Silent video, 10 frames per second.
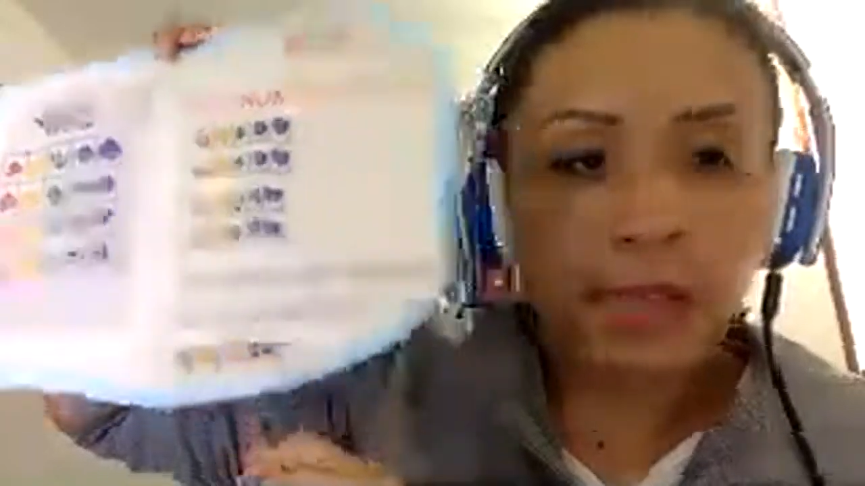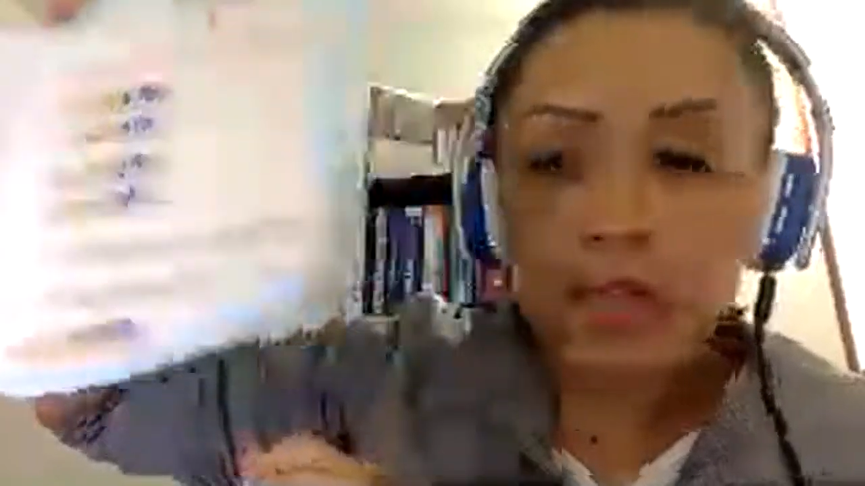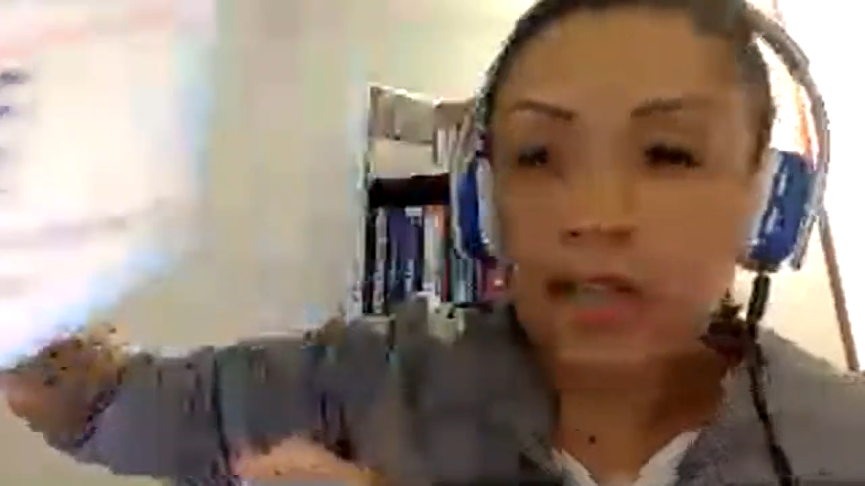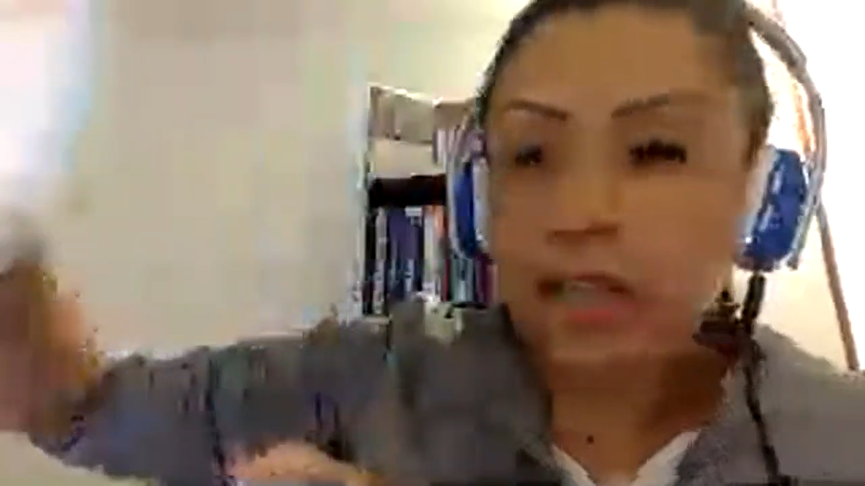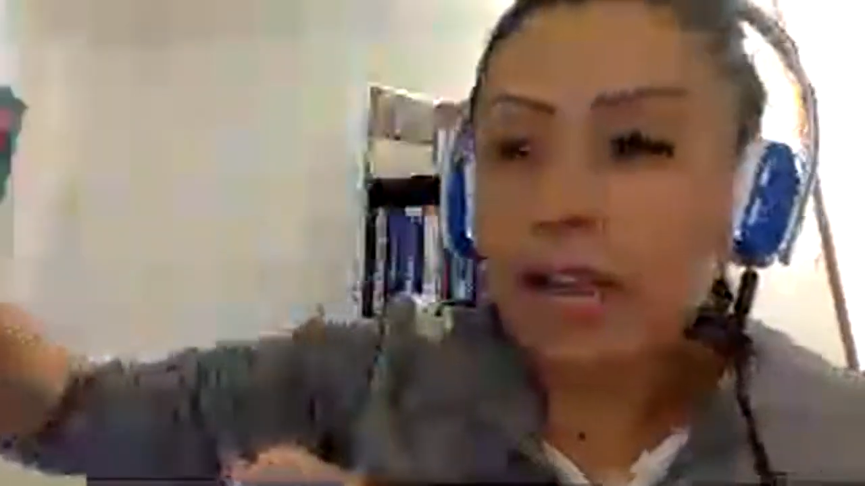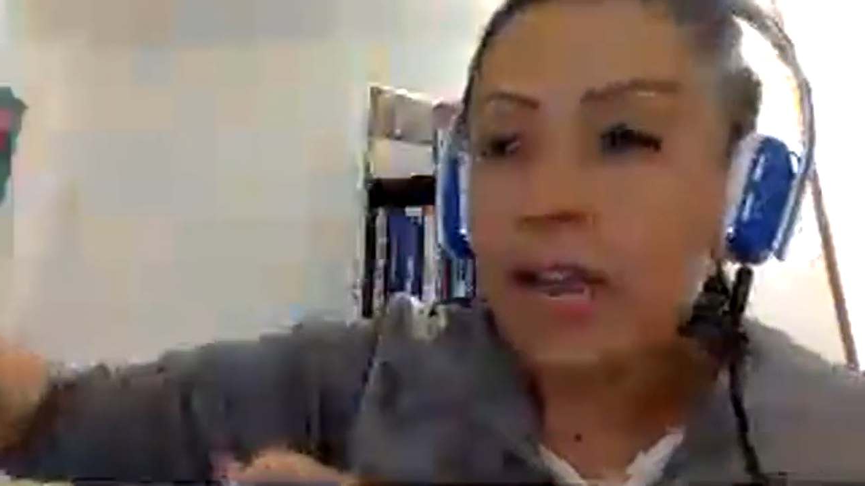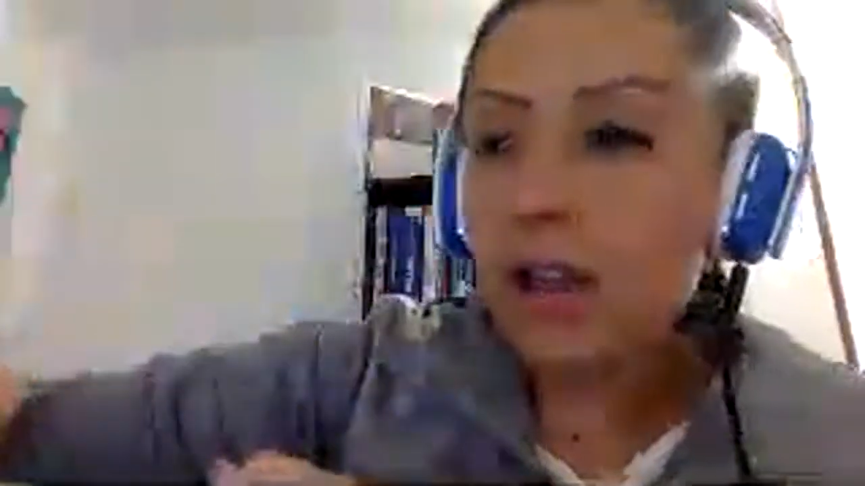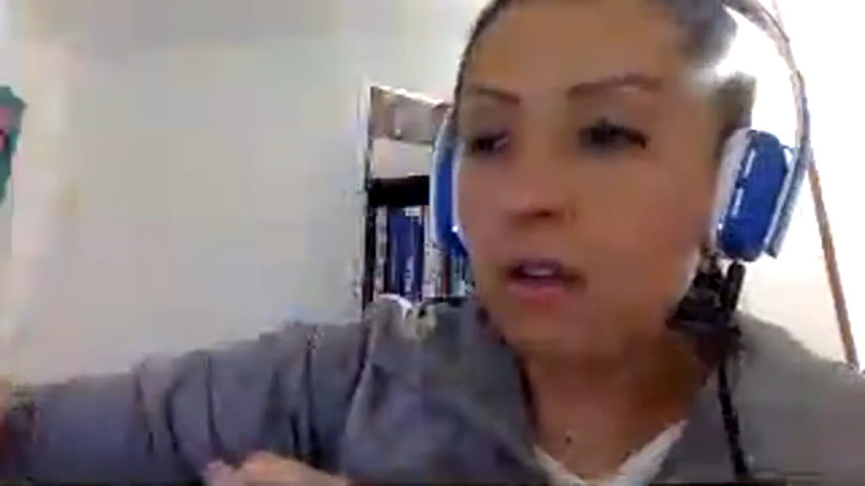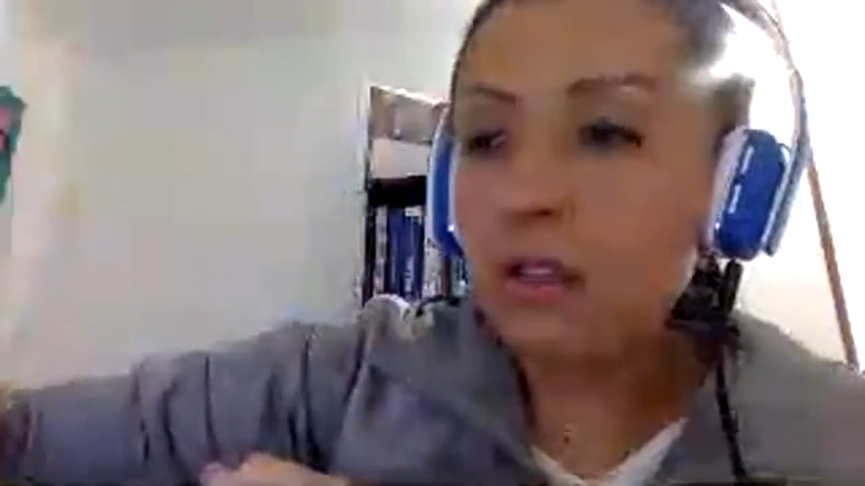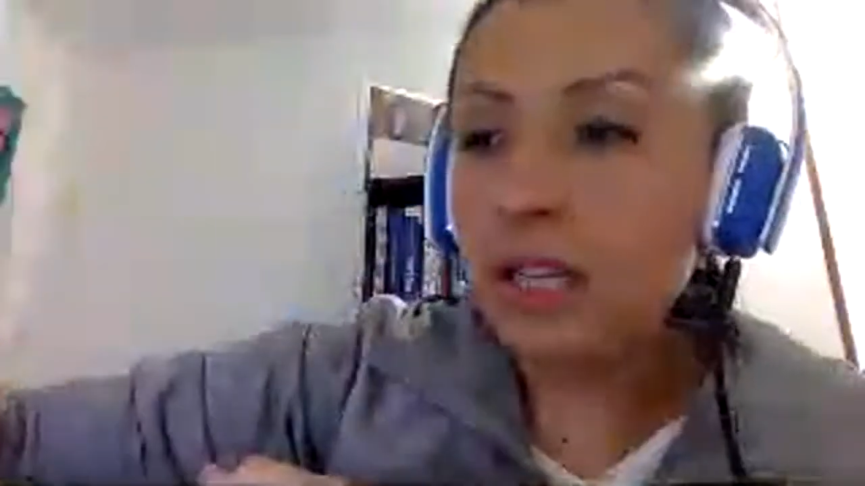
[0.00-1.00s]

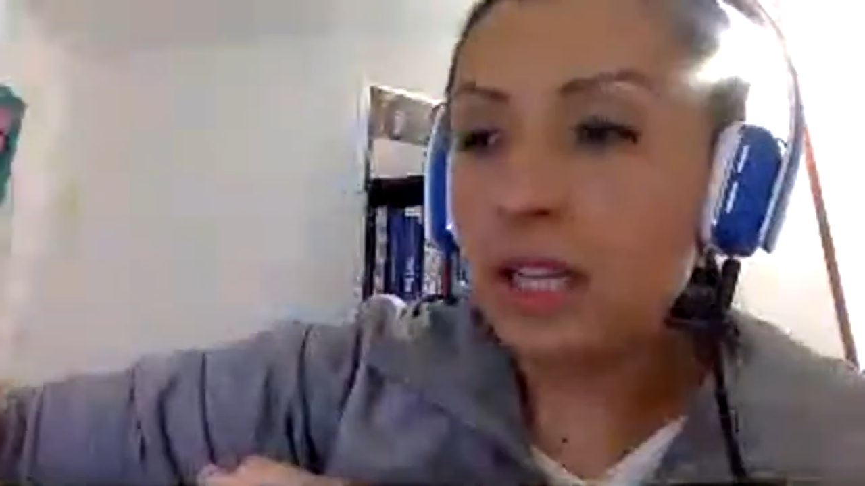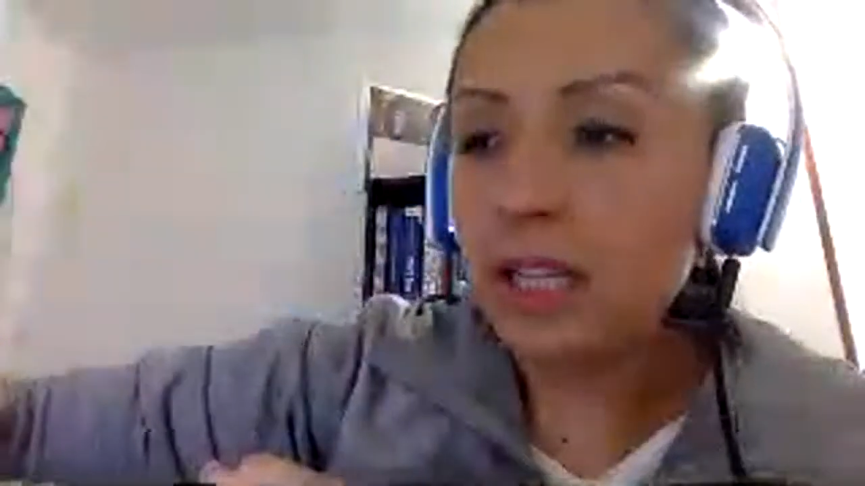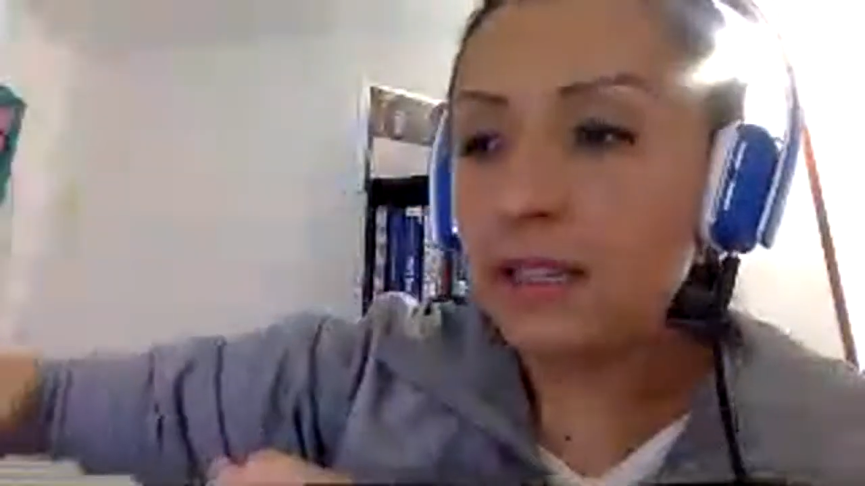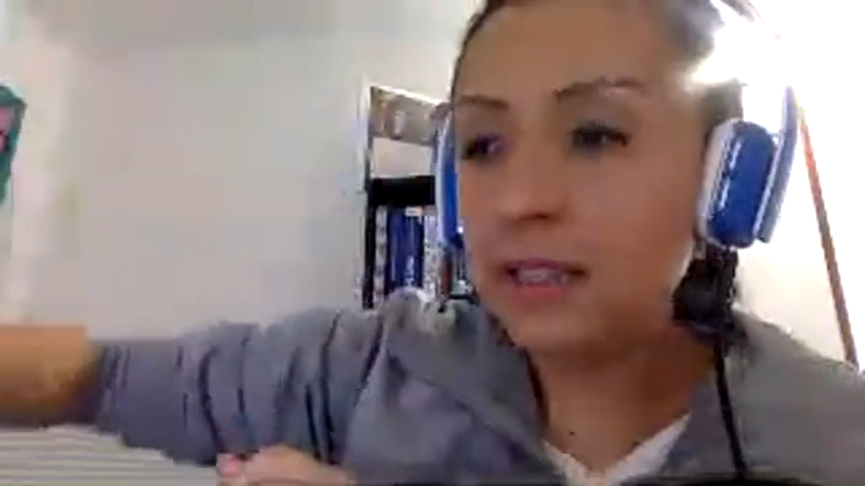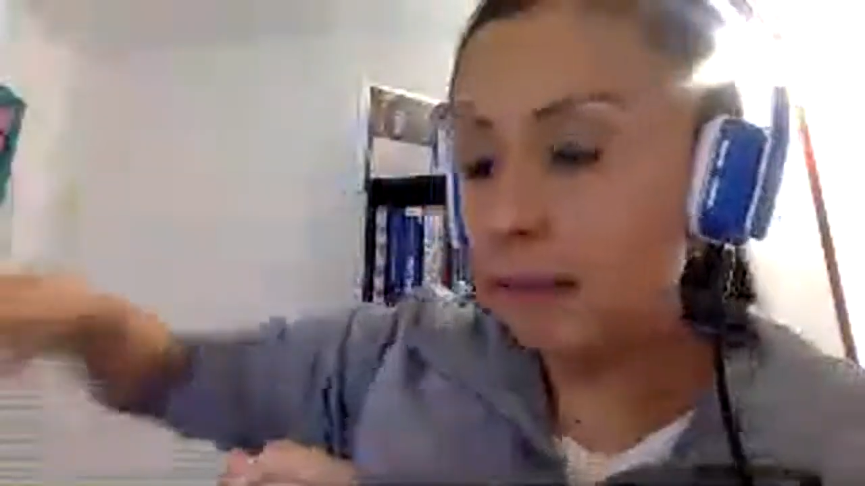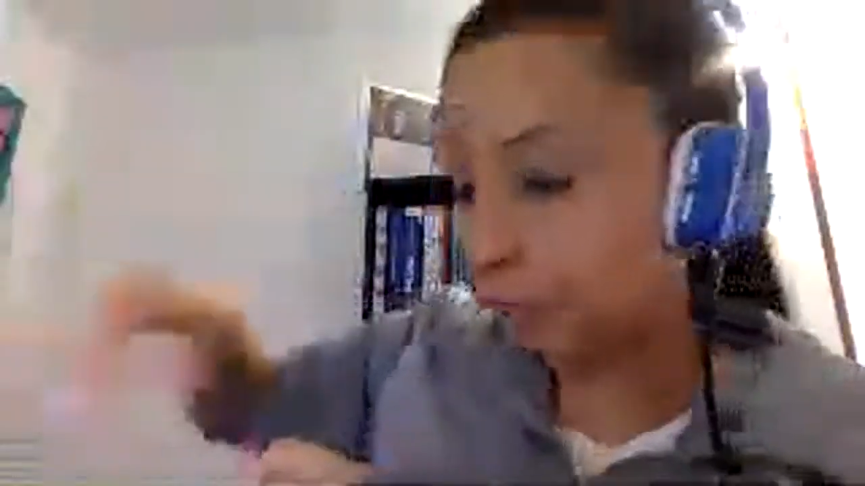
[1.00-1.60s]
Now, kids,